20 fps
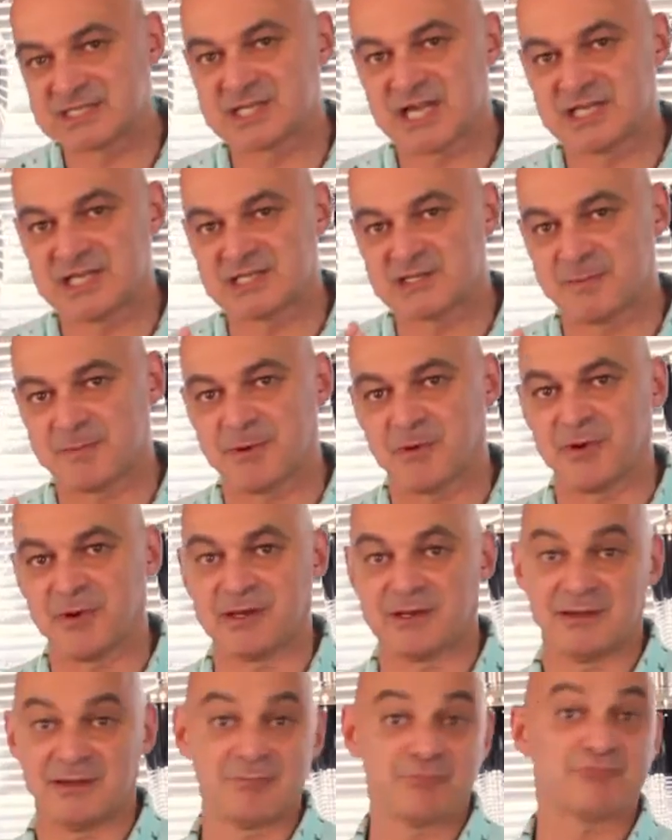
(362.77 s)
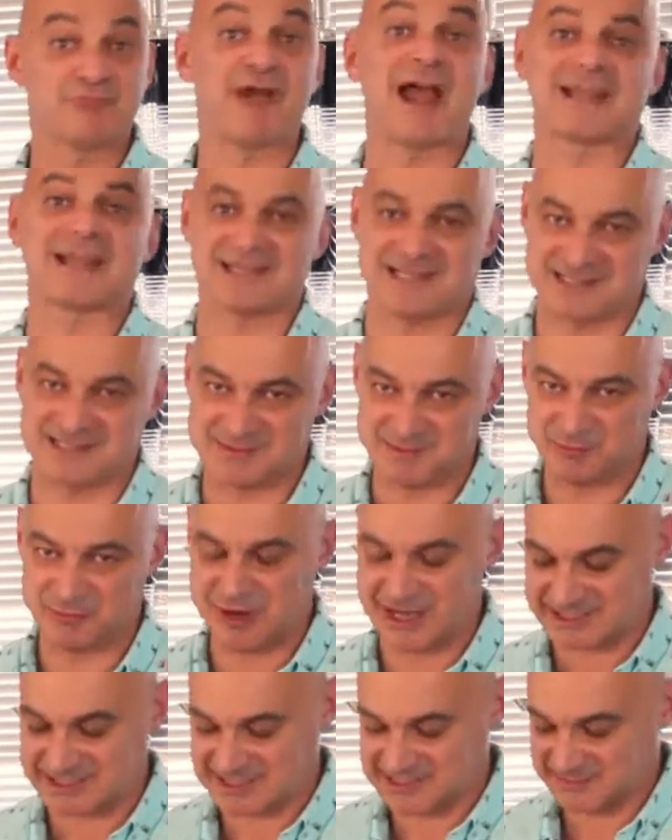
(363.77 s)
to change your point. Practice.
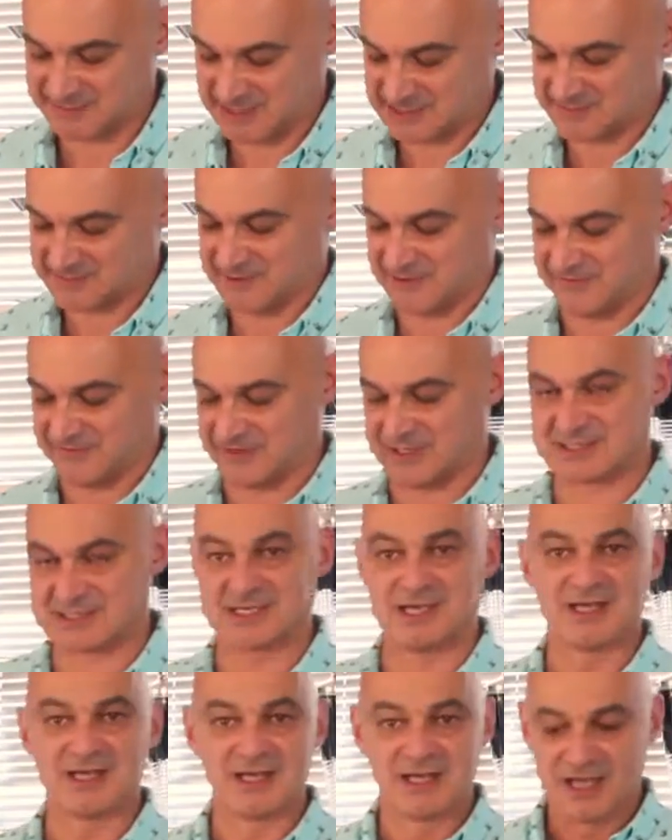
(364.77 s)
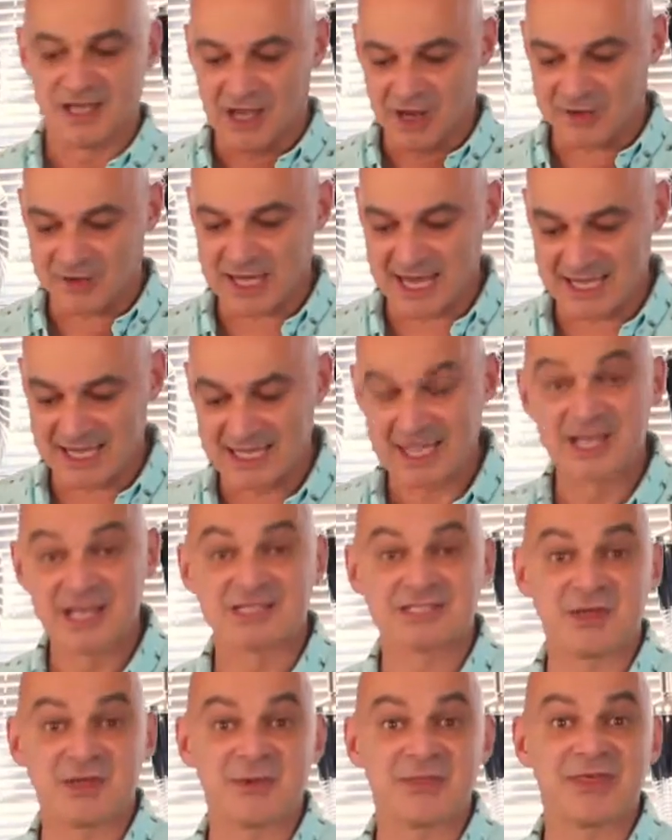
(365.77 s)
Practice makes perfect. Okay,
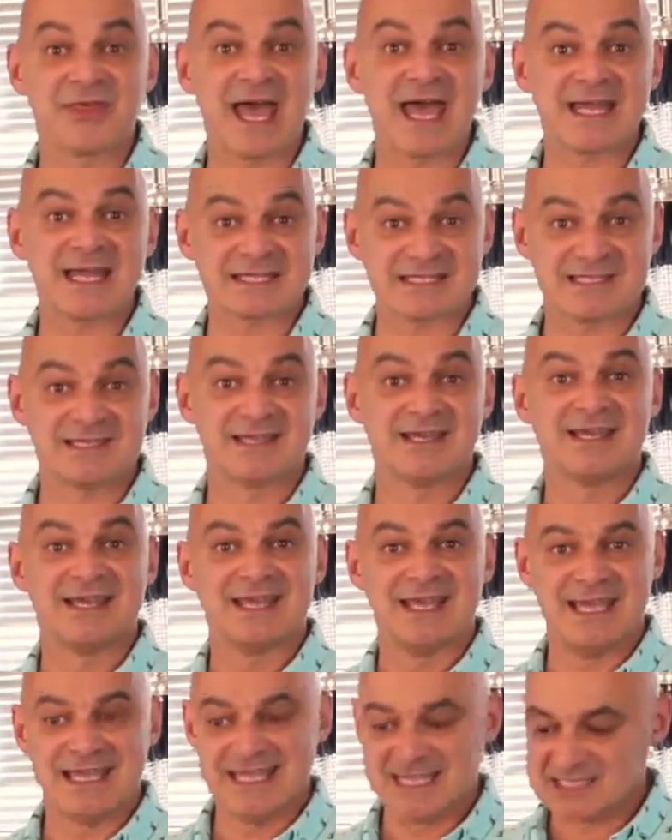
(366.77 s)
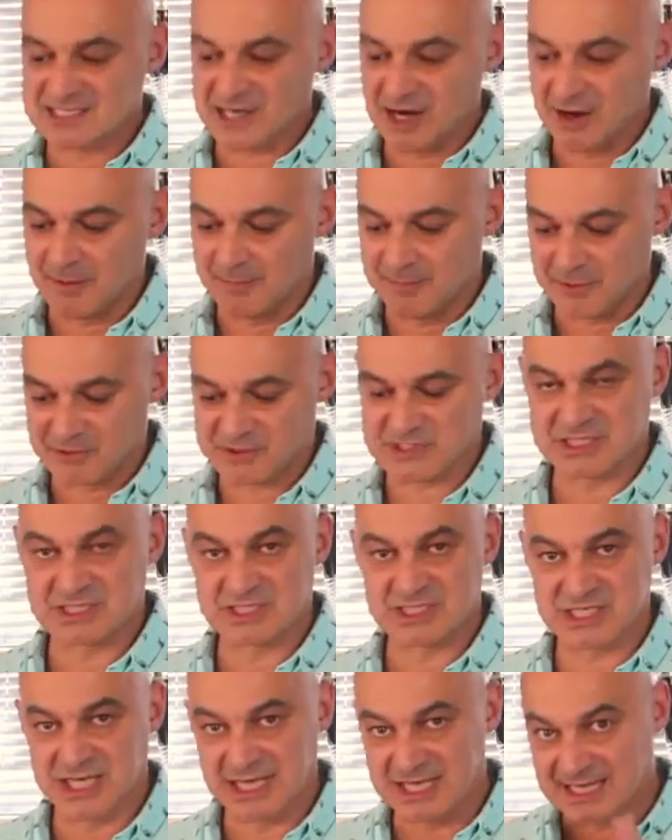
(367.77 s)
so that is our
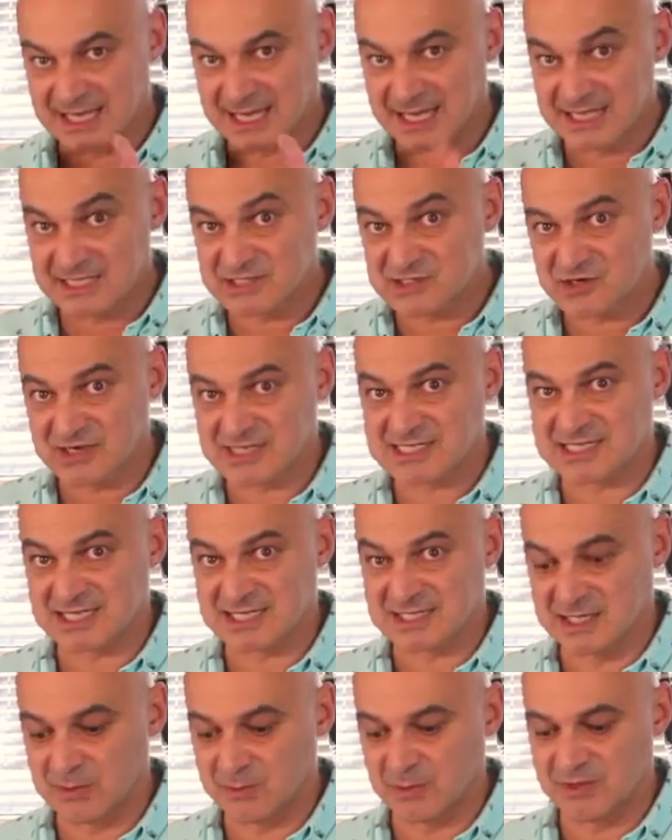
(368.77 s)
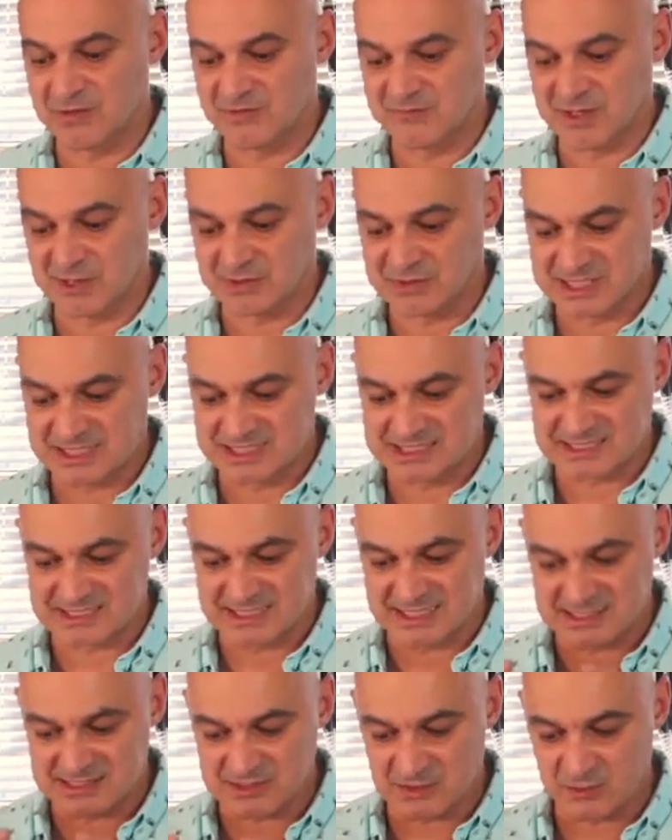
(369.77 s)
Boston shaker. Interestingly, what you've noticed
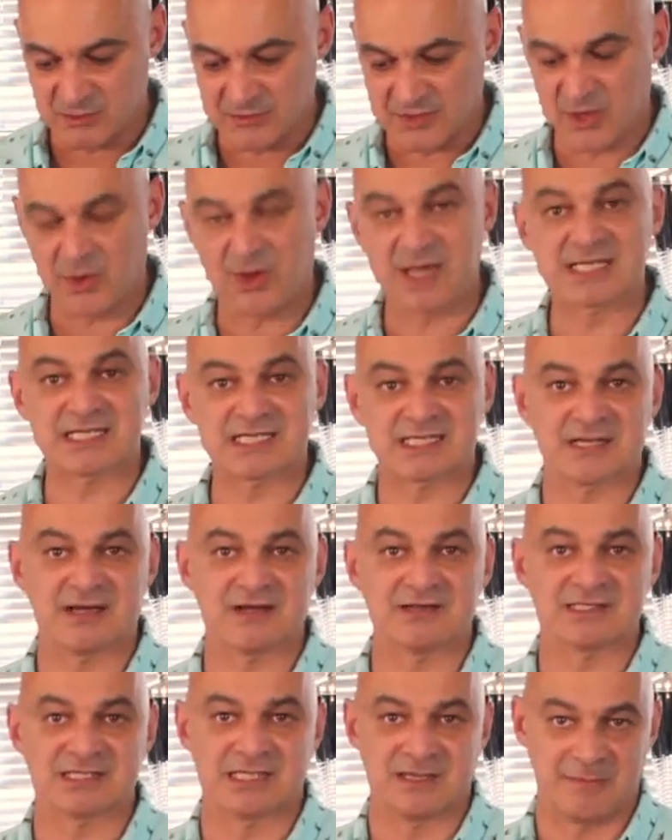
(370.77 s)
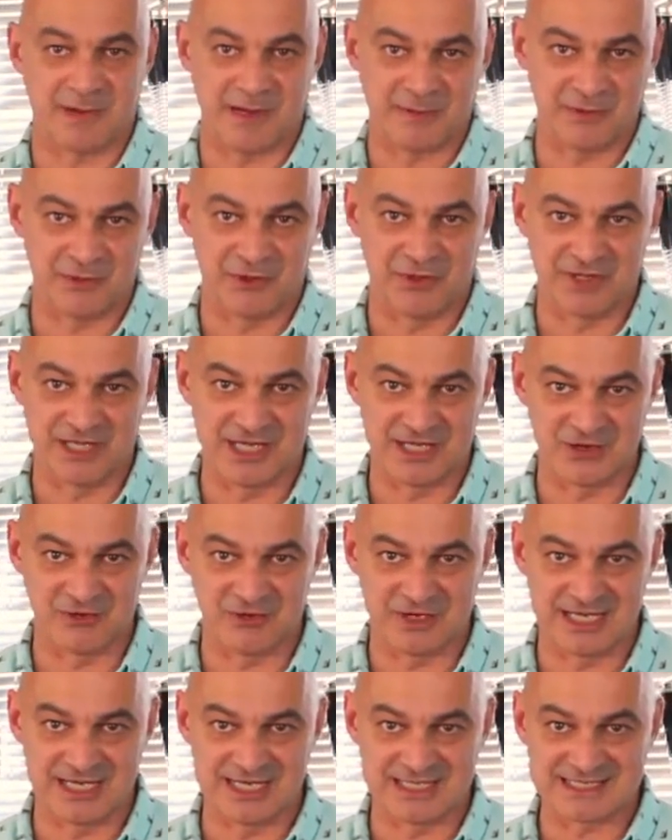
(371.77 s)
is although I started by putting the
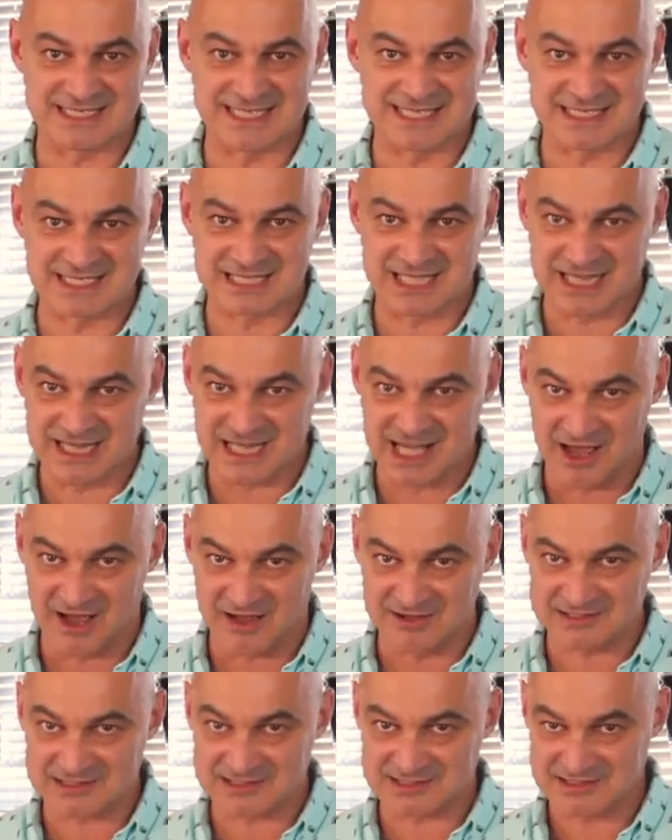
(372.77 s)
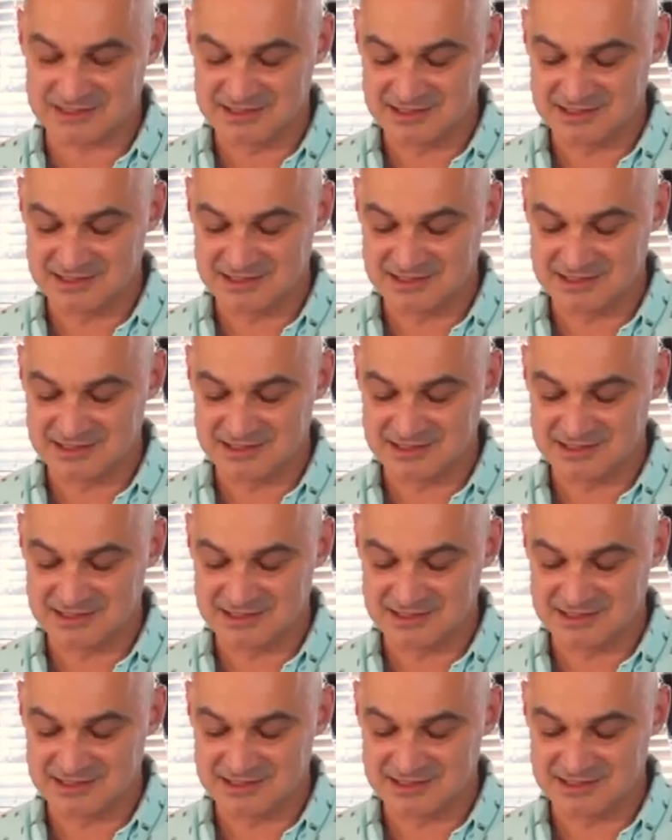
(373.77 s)
ingredients into the glass,